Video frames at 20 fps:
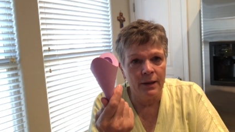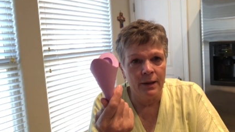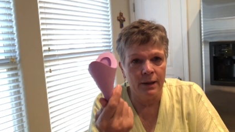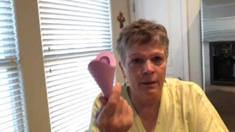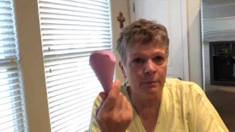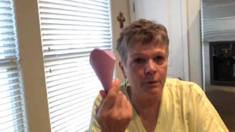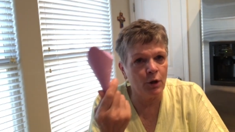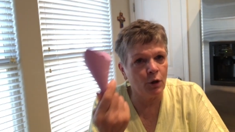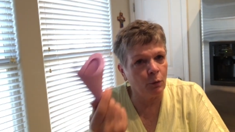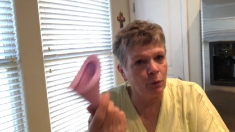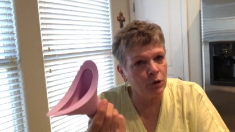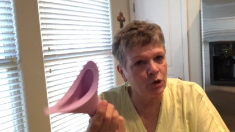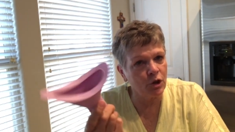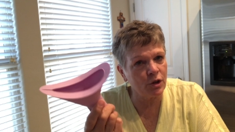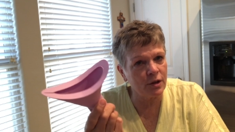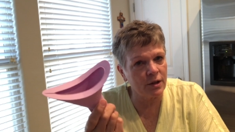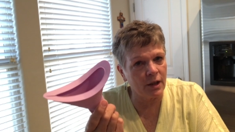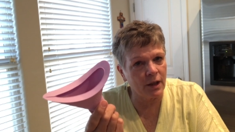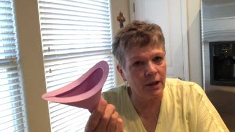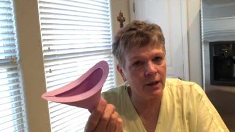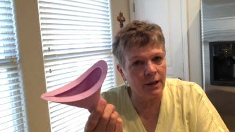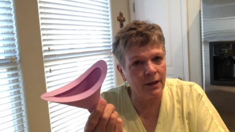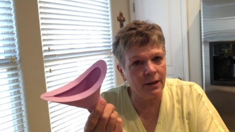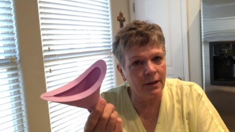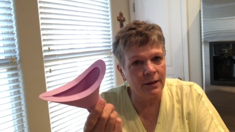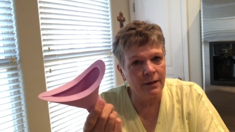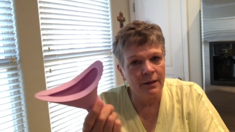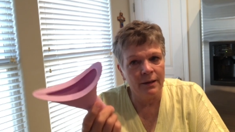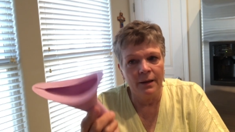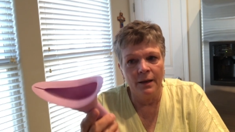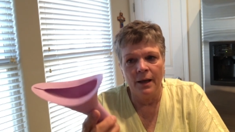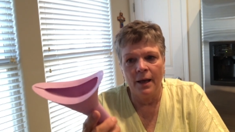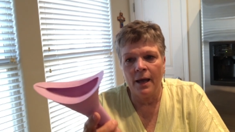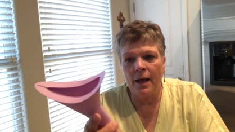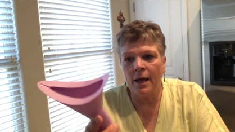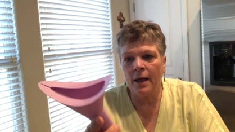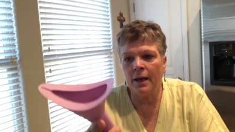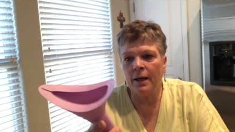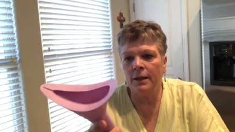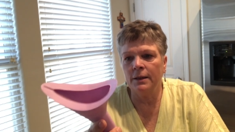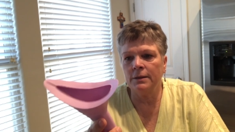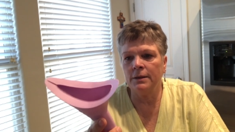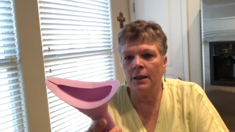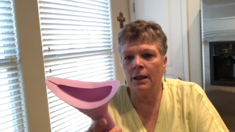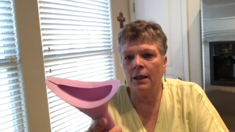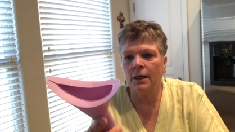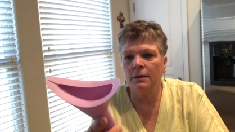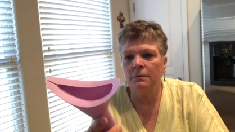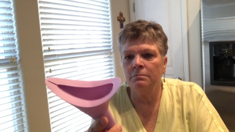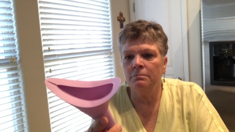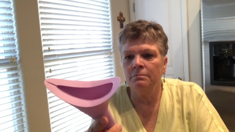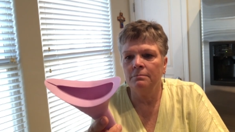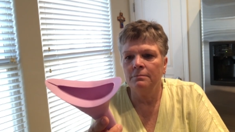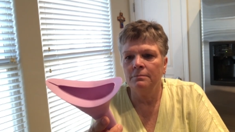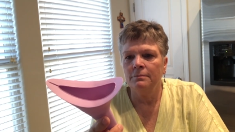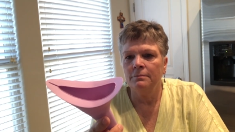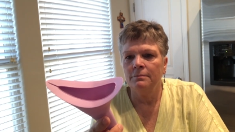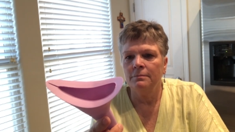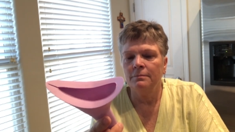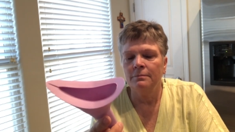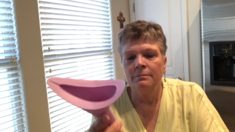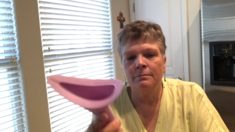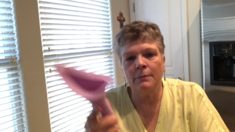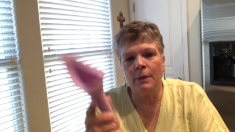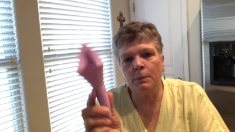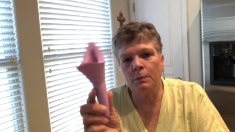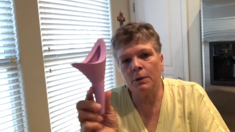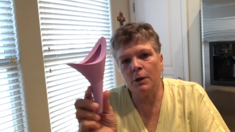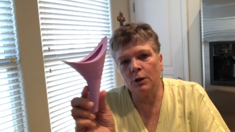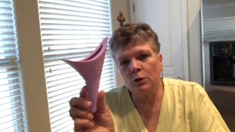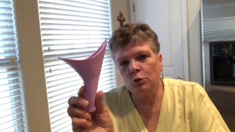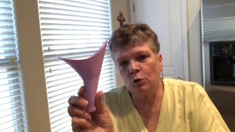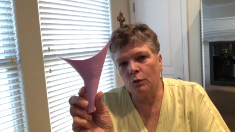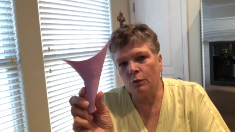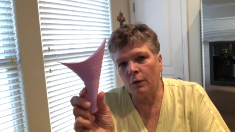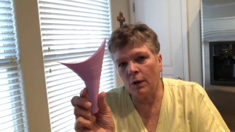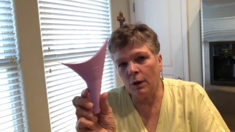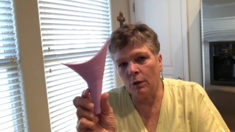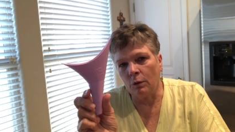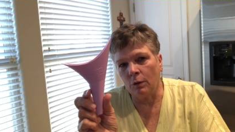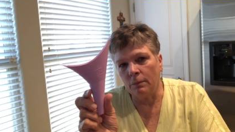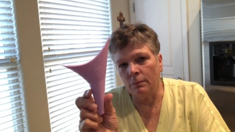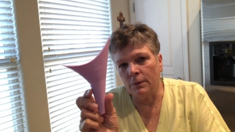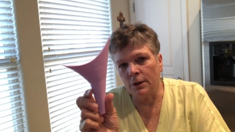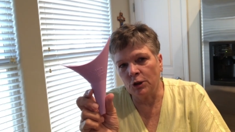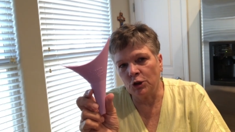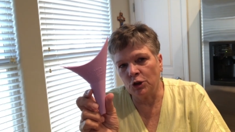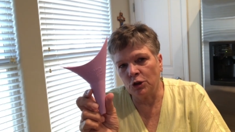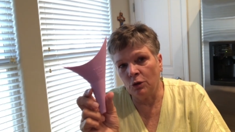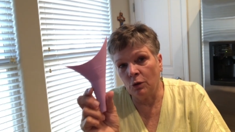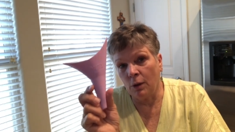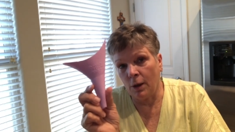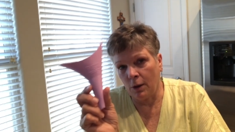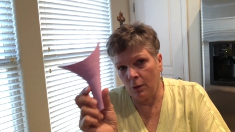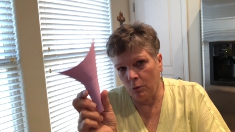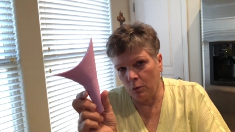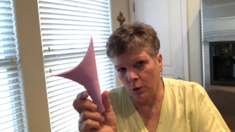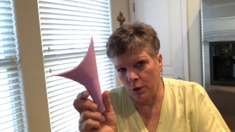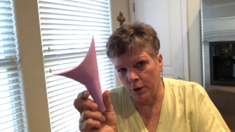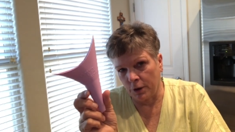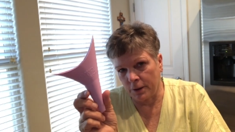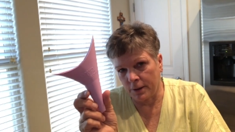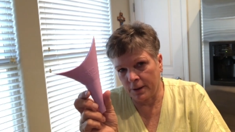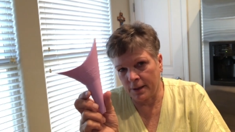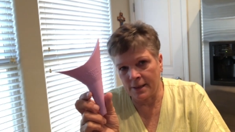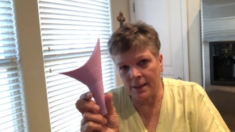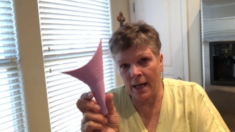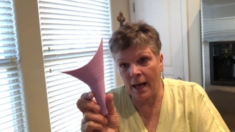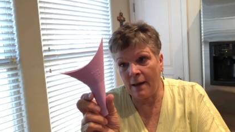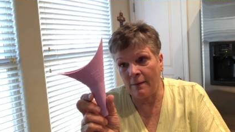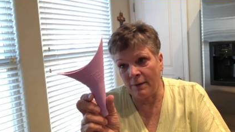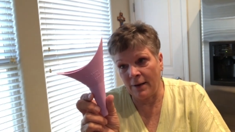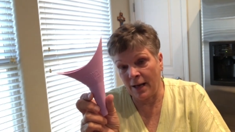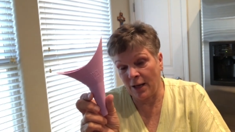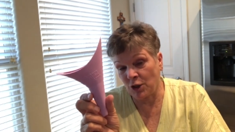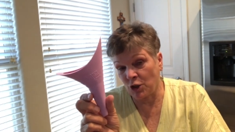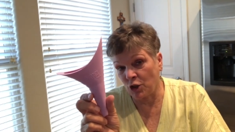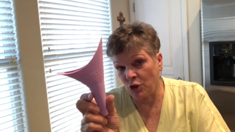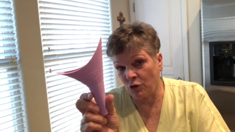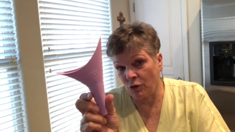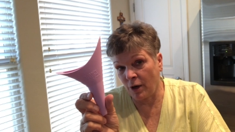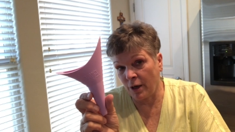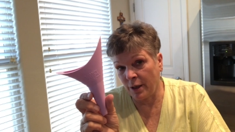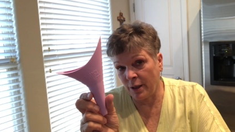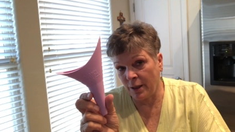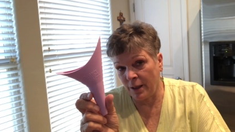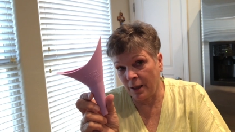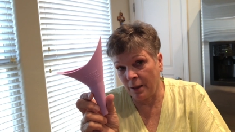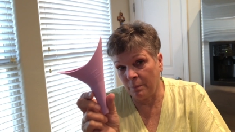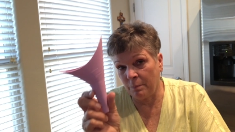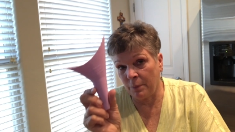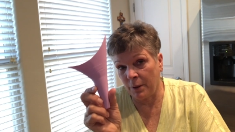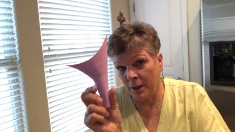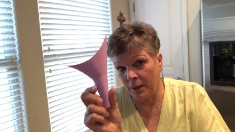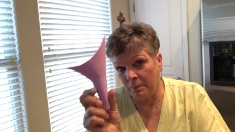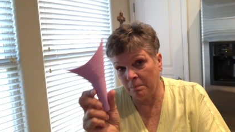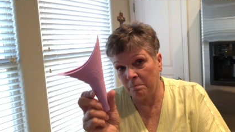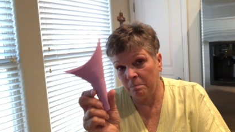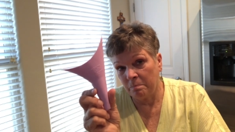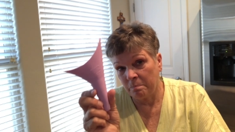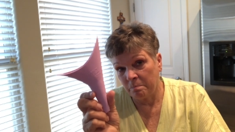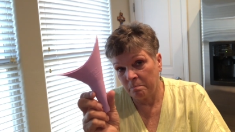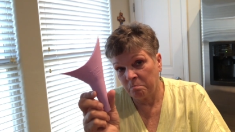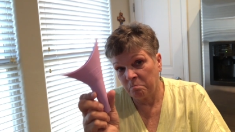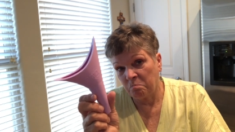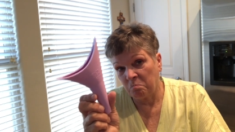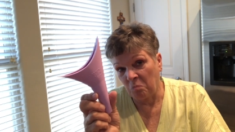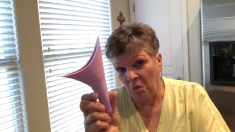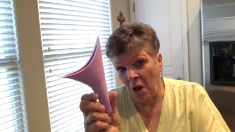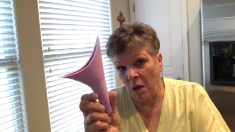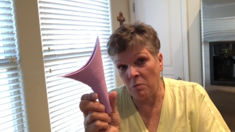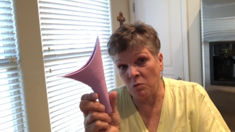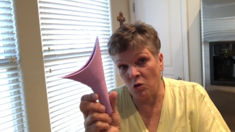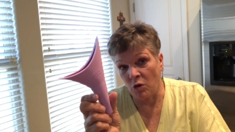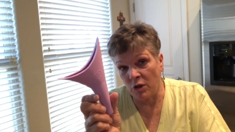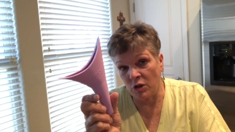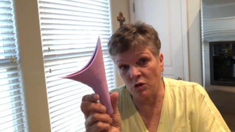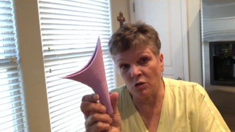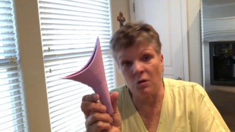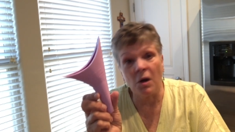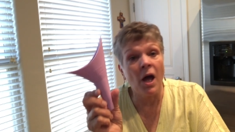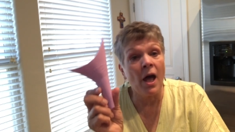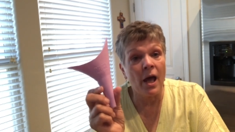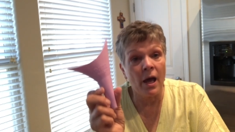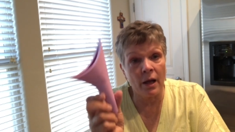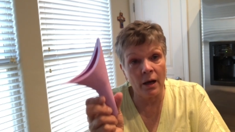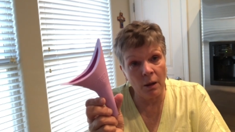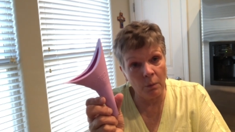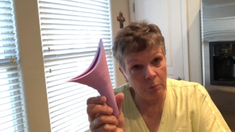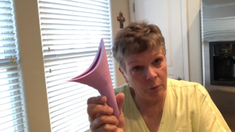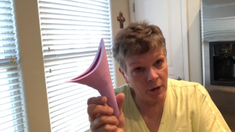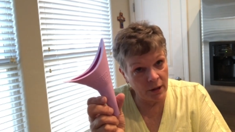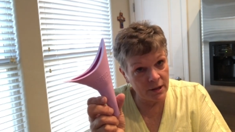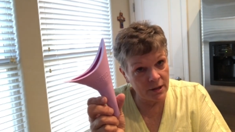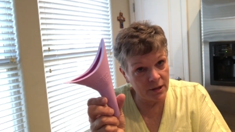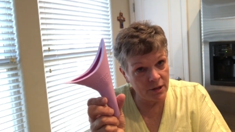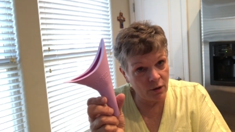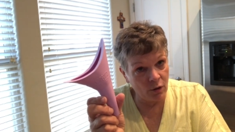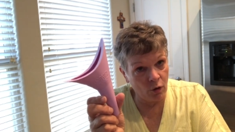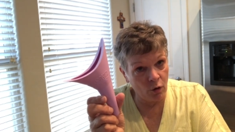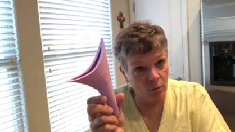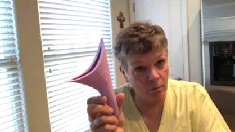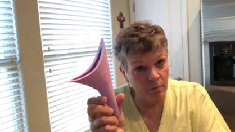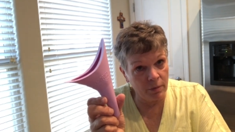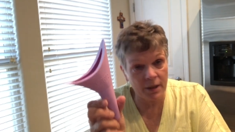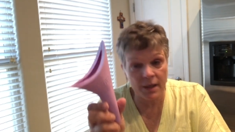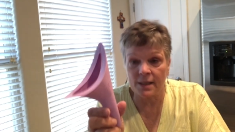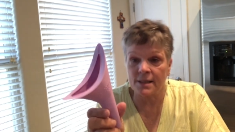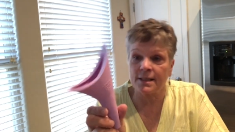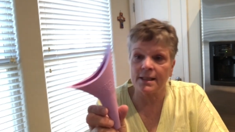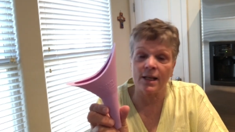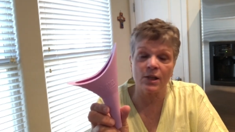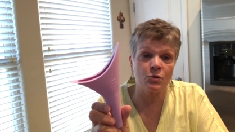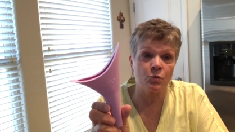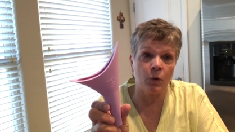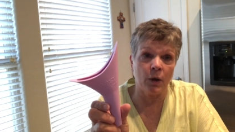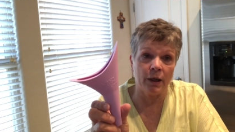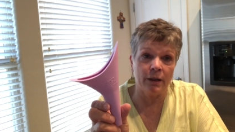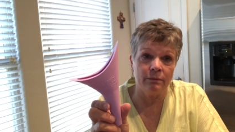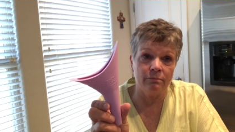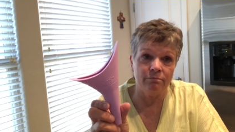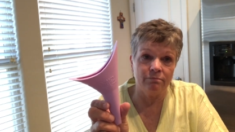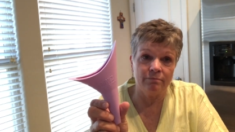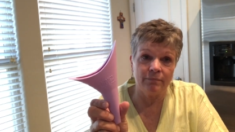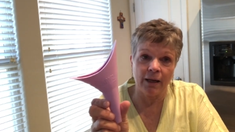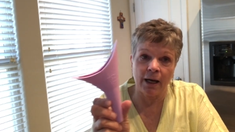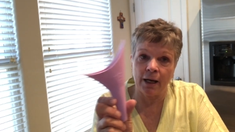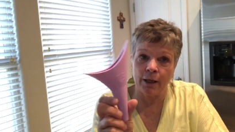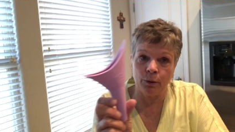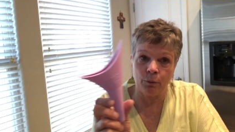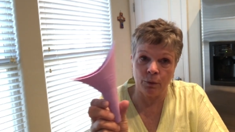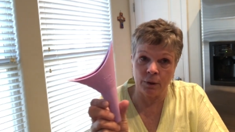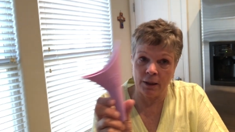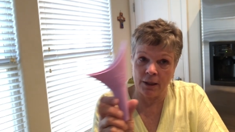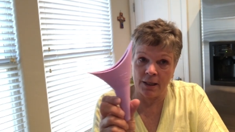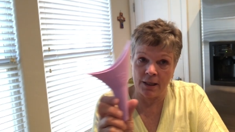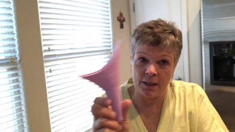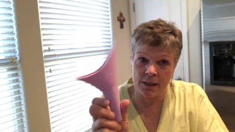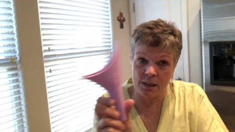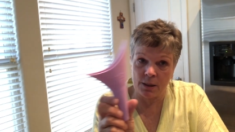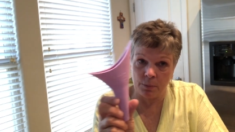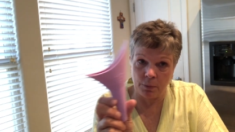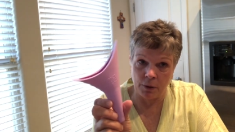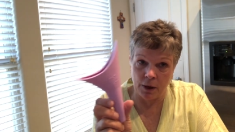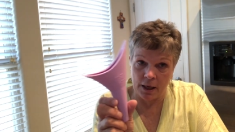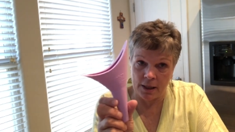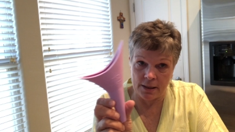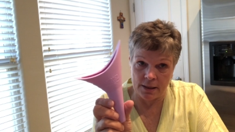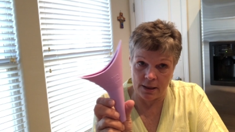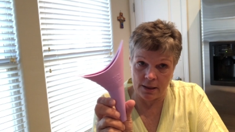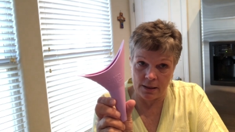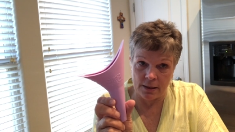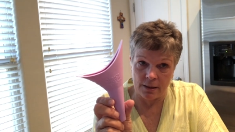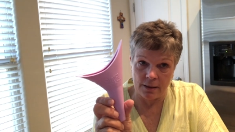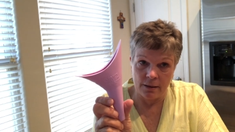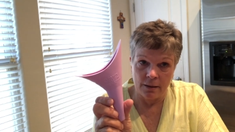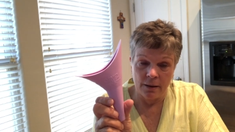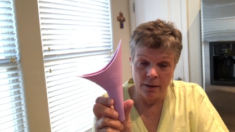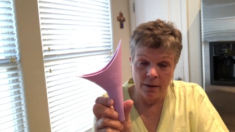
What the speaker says: Let me know what you think. And maybe I'll do a follow-up and let you know how it worked, because I haven't actually tried it yet, but I'm going to. And I'll practice at home, because guess what? I don't want any surprises.